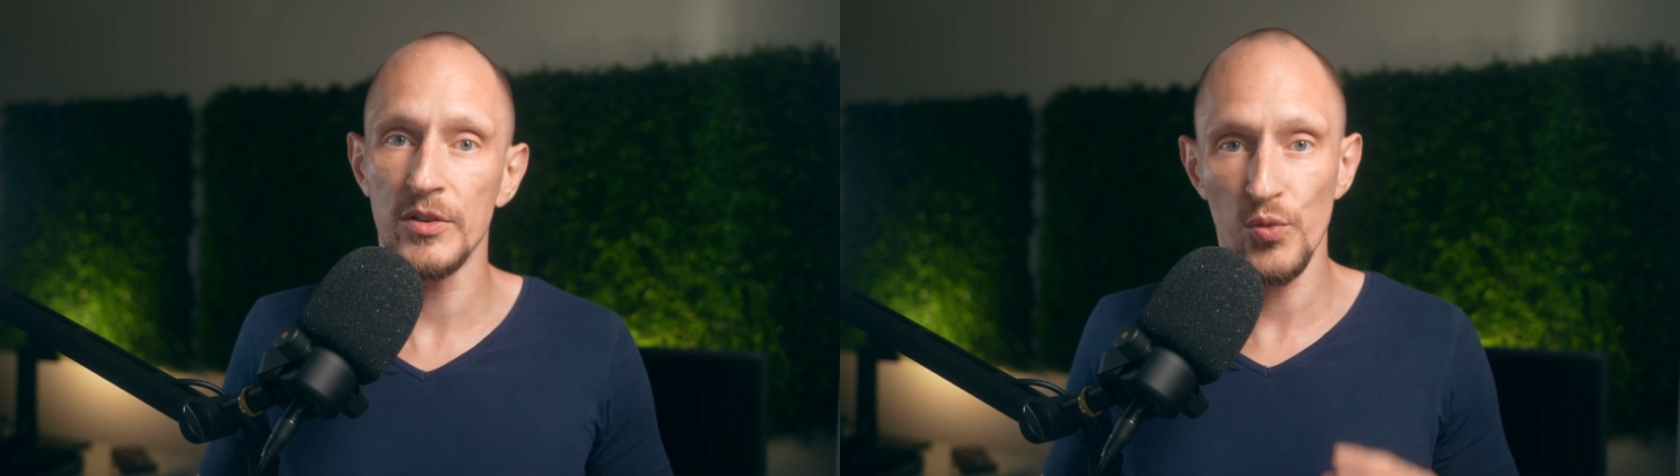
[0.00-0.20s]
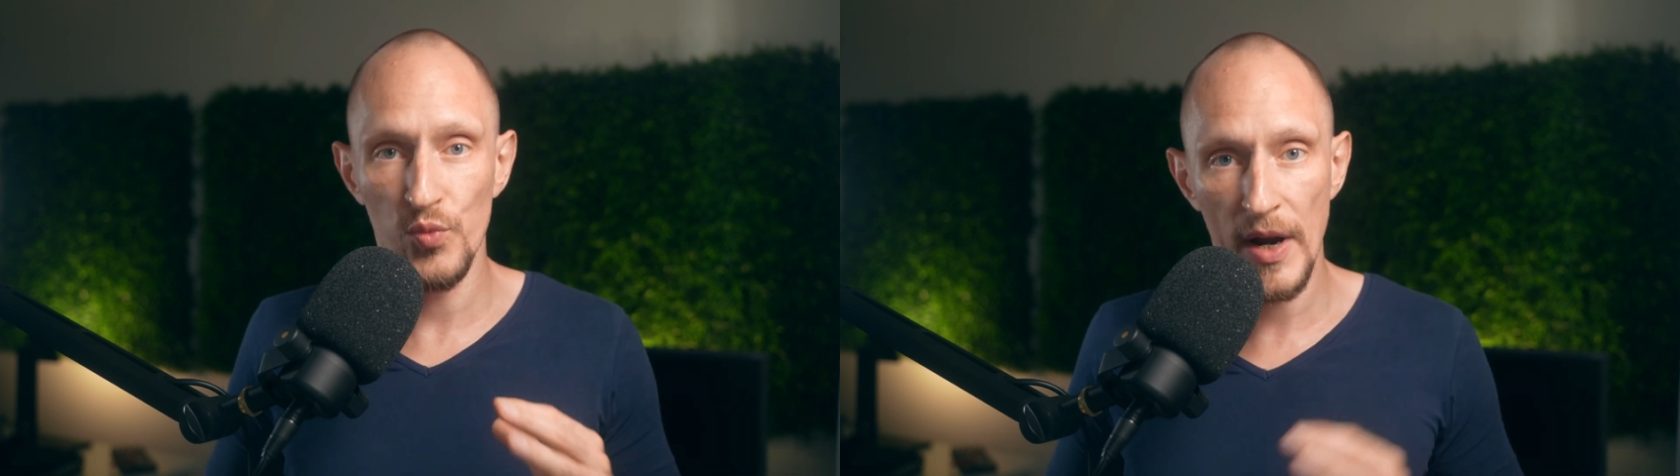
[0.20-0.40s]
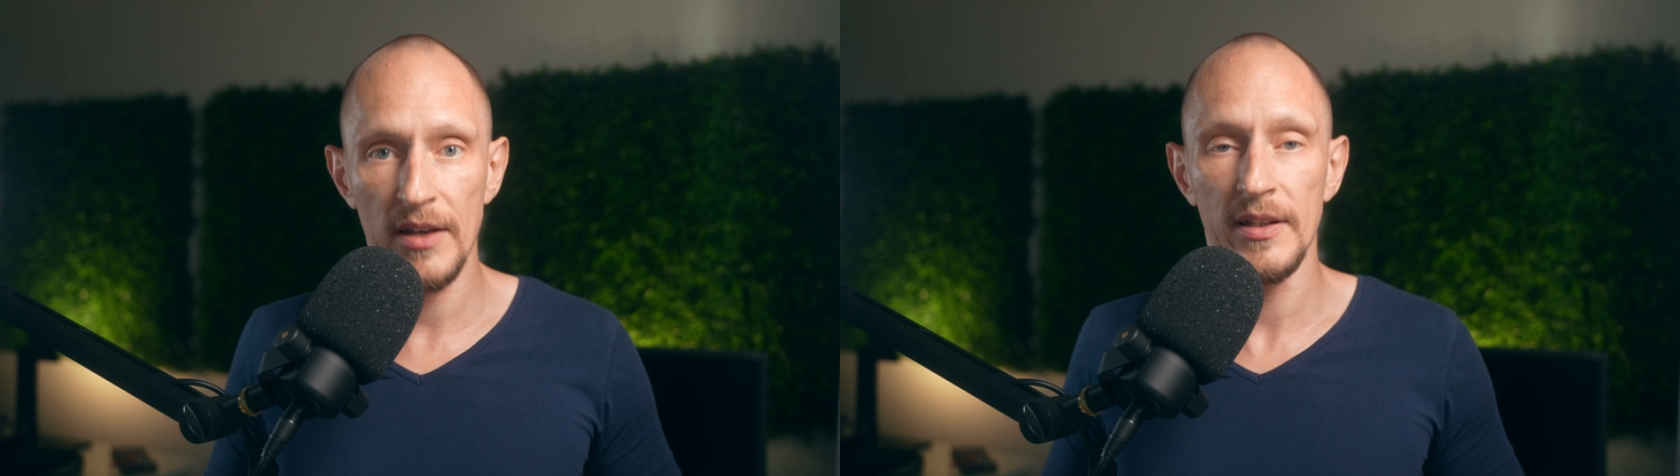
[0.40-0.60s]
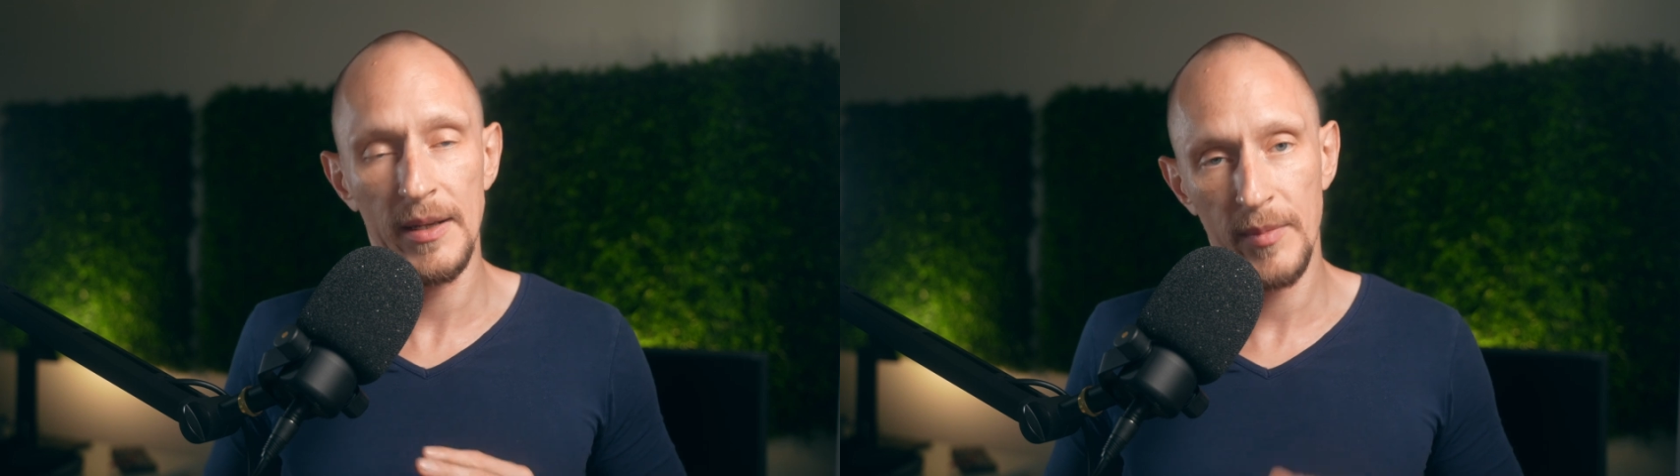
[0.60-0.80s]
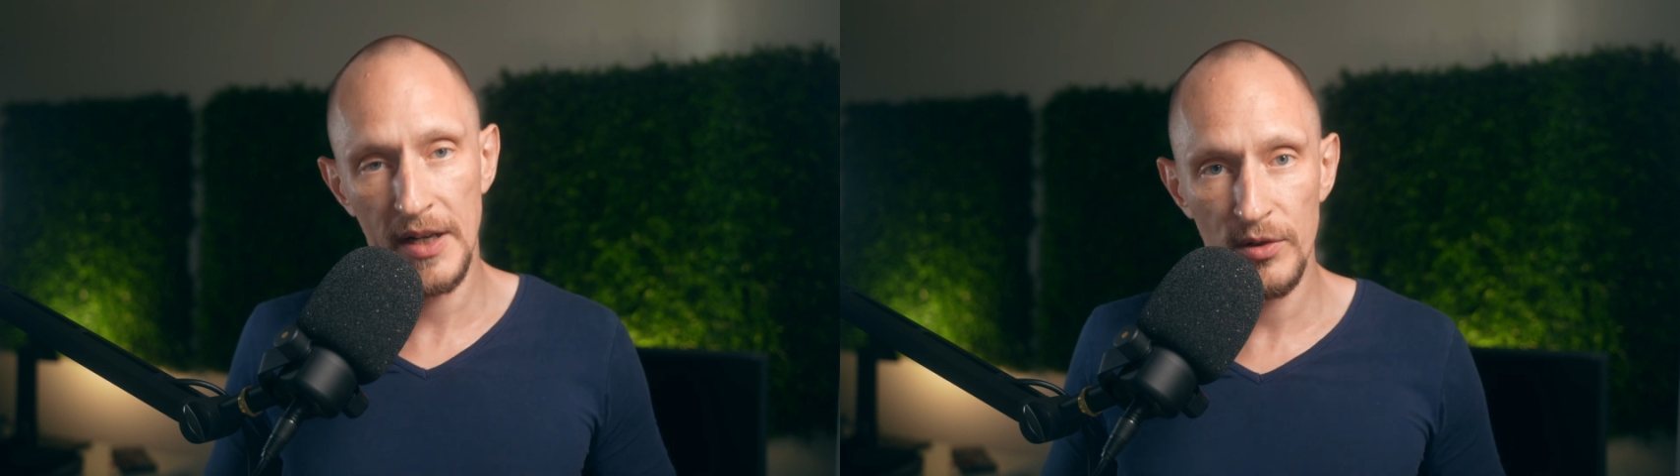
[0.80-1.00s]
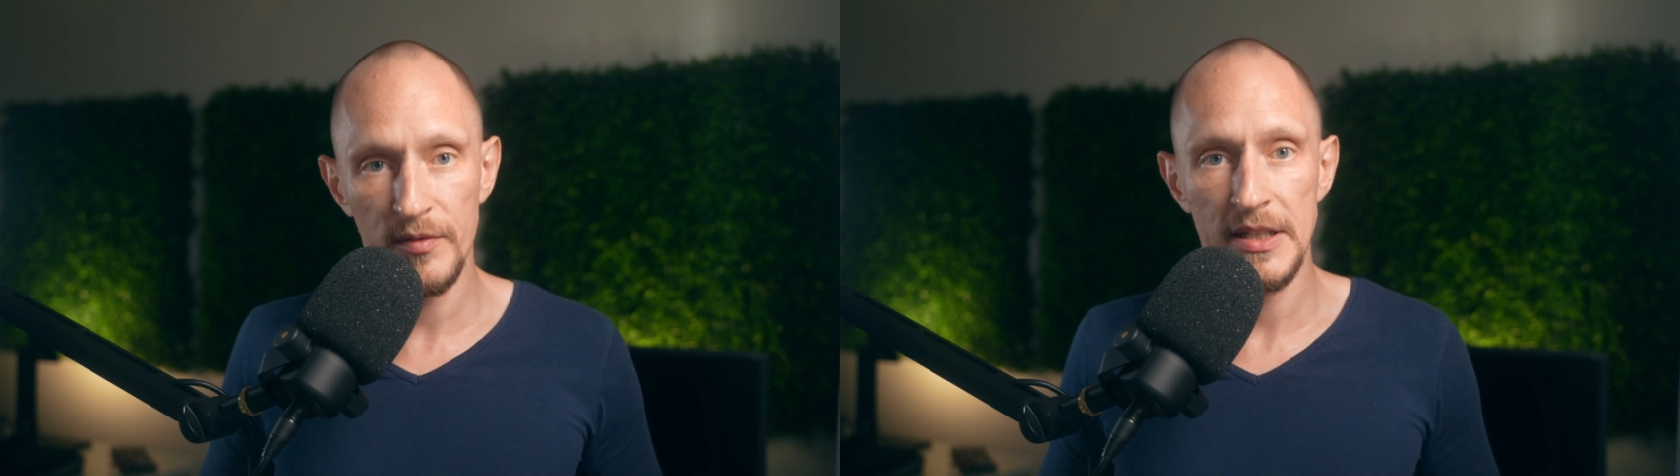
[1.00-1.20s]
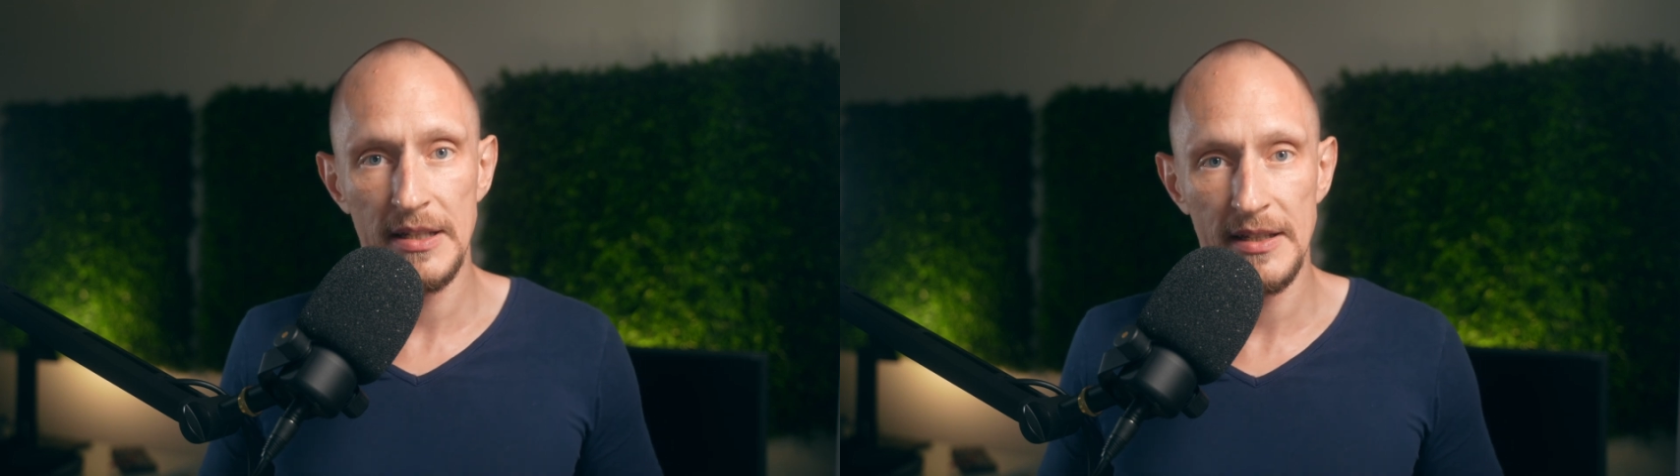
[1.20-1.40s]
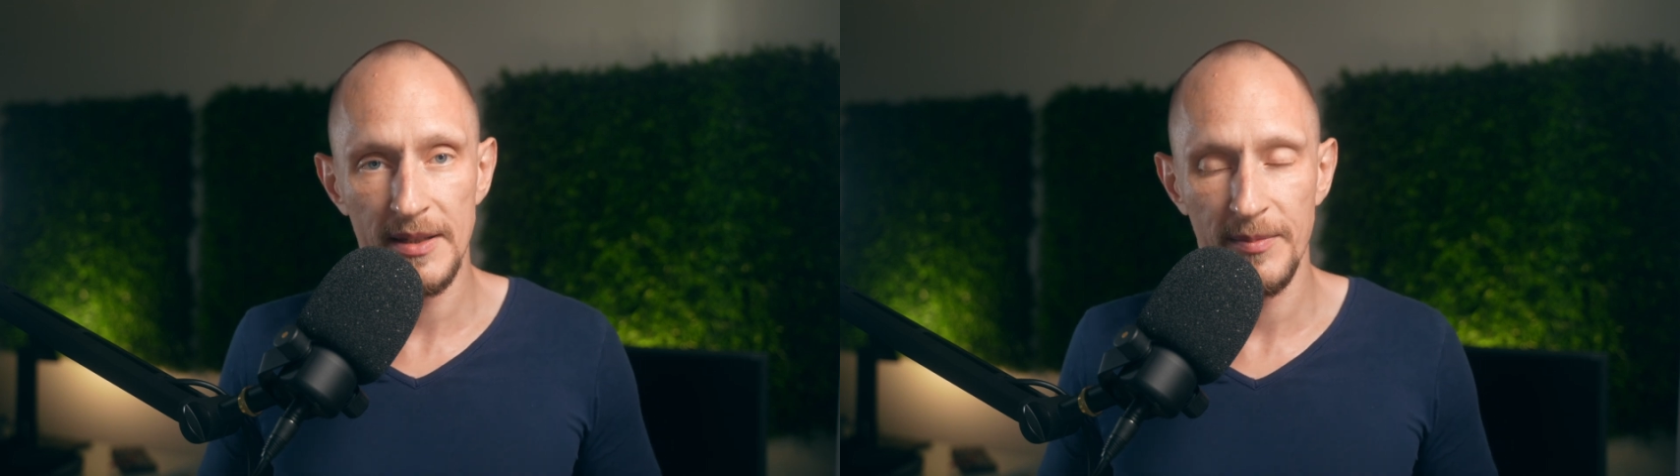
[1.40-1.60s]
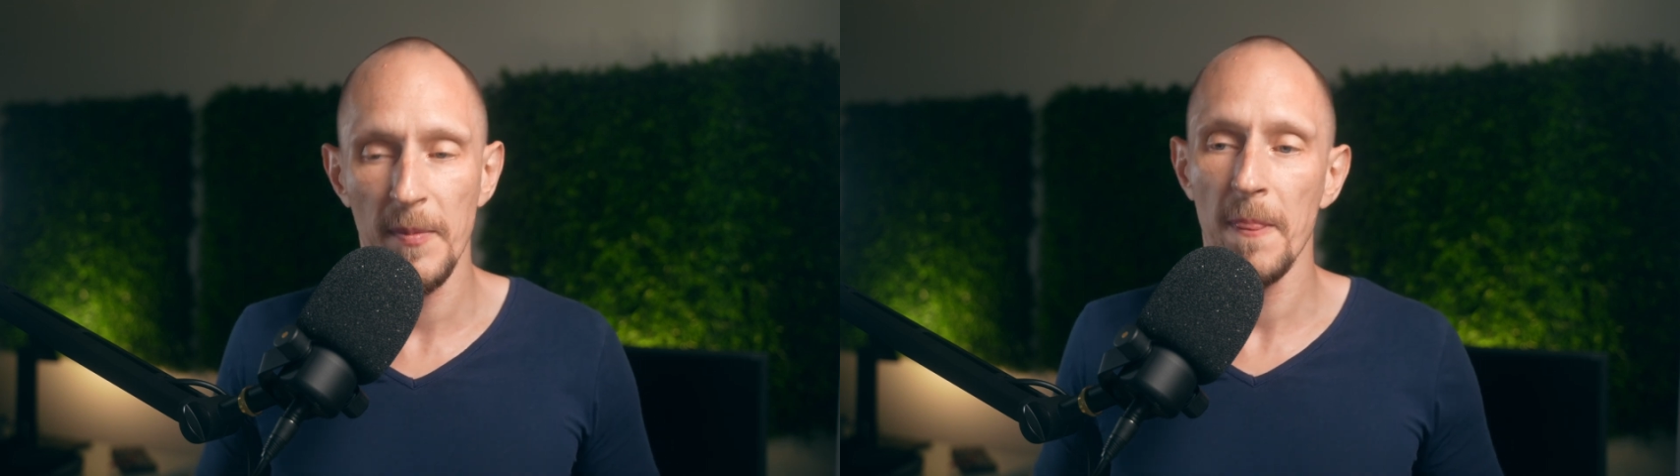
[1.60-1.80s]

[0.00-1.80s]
to regulate my nervous system.